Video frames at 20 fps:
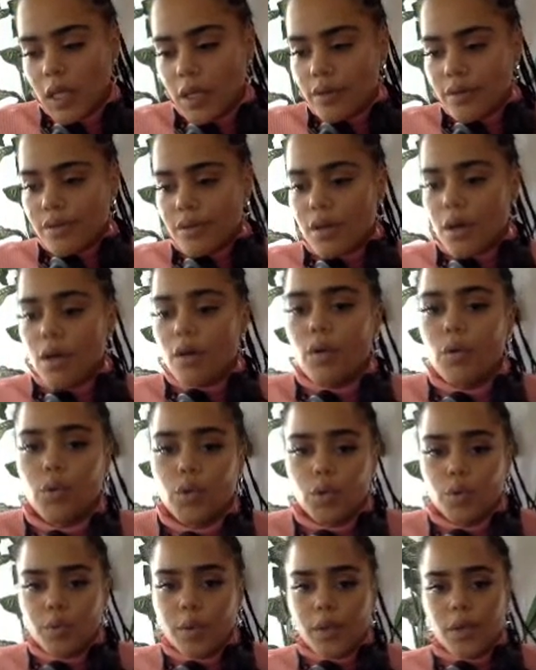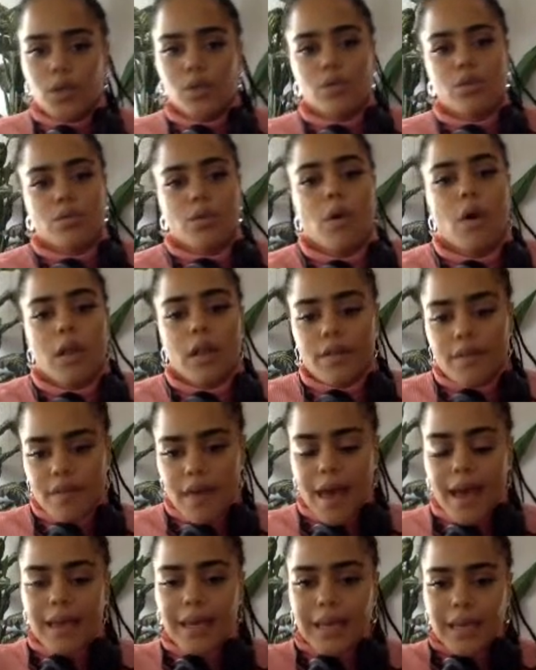So you want to do all of
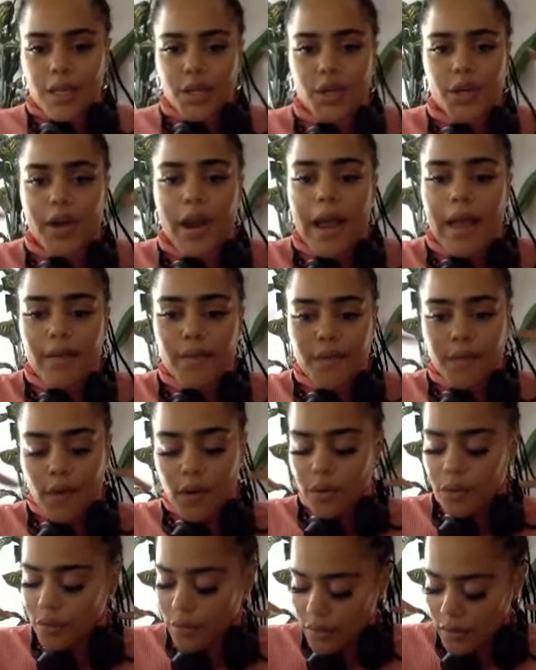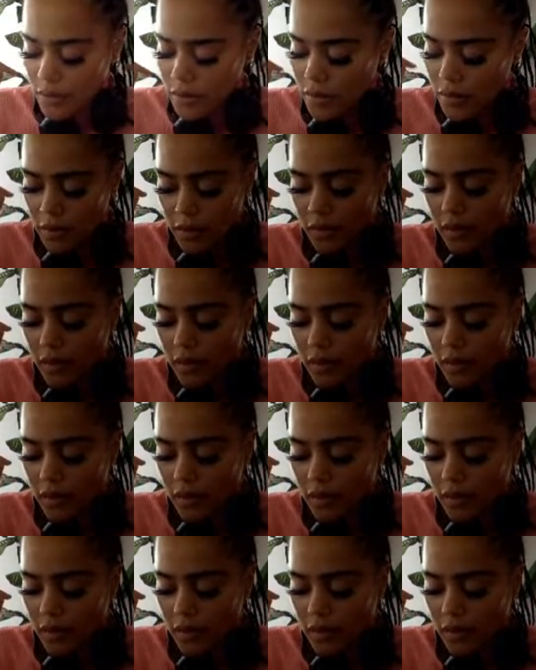that in your headphones,